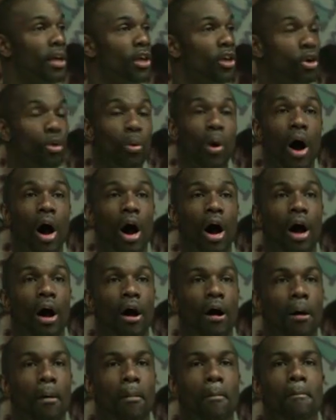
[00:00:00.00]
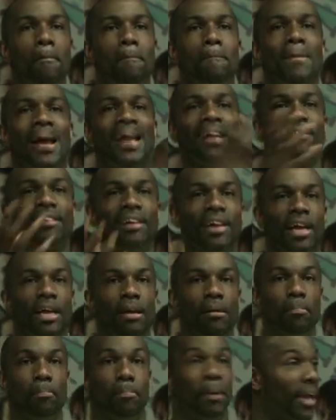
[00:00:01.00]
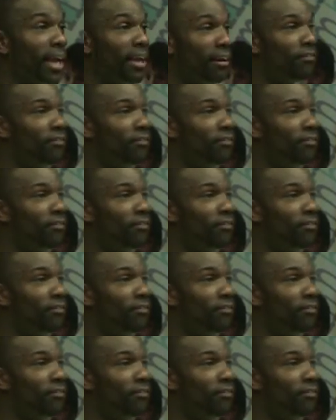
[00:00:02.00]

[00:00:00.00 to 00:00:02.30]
You are mentally picking a